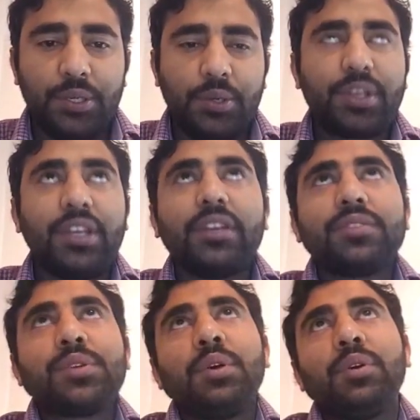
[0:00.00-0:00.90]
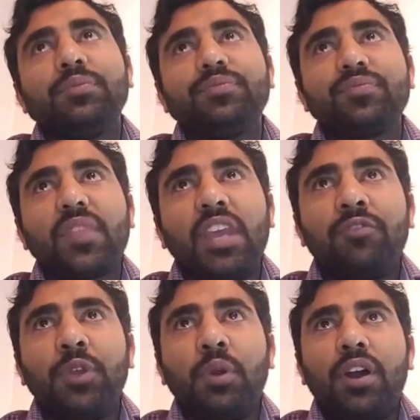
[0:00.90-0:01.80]
Okay, so
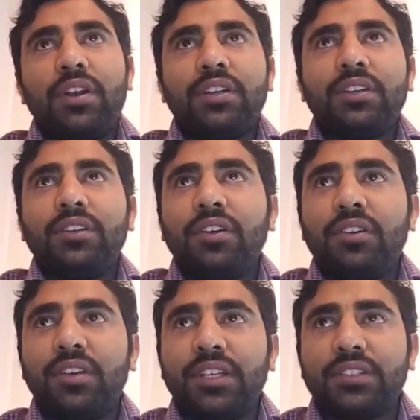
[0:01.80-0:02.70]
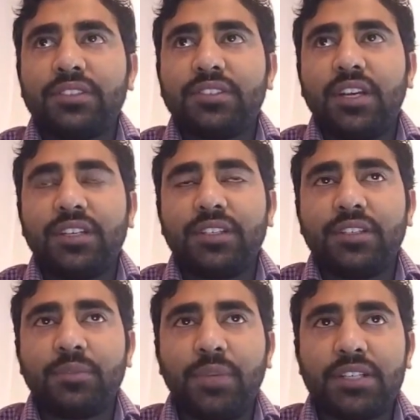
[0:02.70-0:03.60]
if you are in your like starting
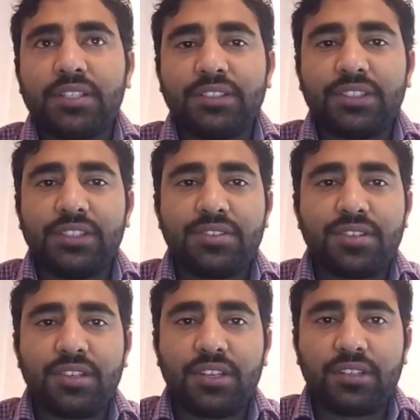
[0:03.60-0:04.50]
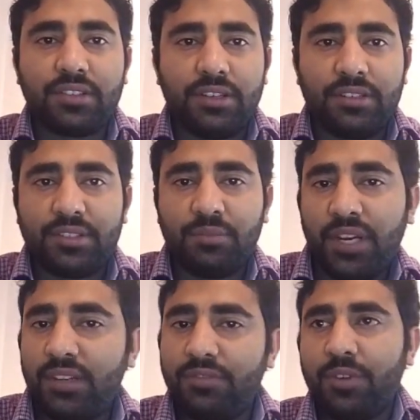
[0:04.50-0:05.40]
your bachelor's in engineering and doesn't
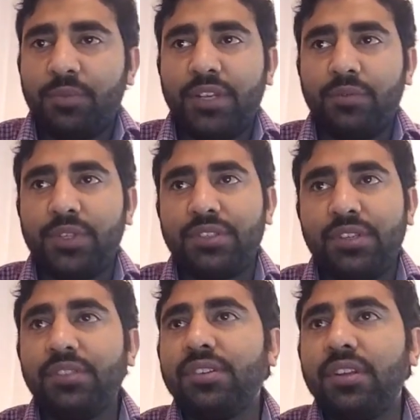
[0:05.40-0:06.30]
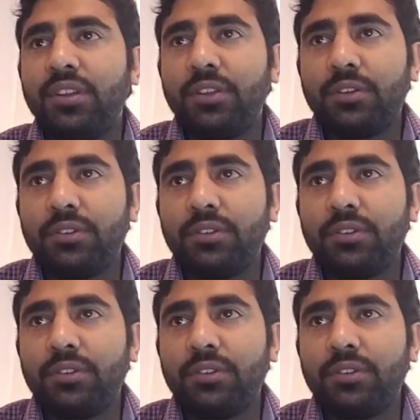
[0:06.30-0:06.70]
matter for me which engineering